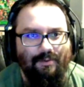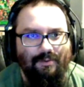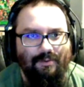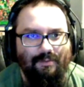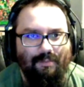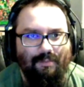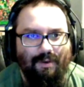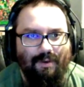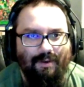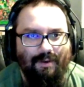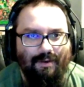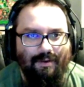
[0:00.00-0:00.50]
No
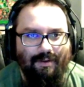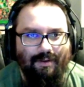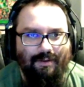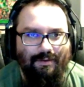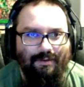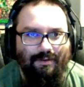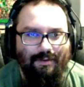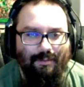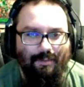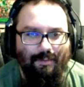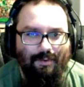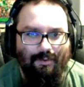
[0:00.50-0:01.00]
Holds Barred
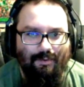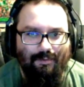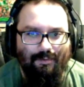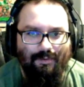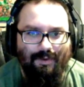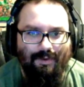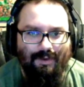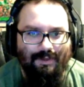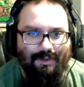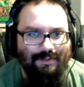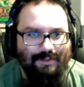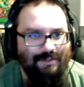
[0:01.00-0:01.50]
and
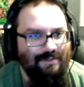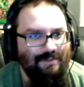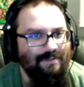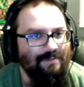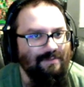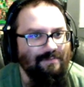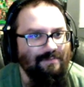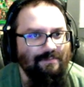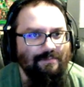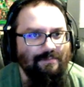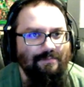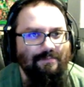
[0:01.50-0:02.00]
Terminal Rush.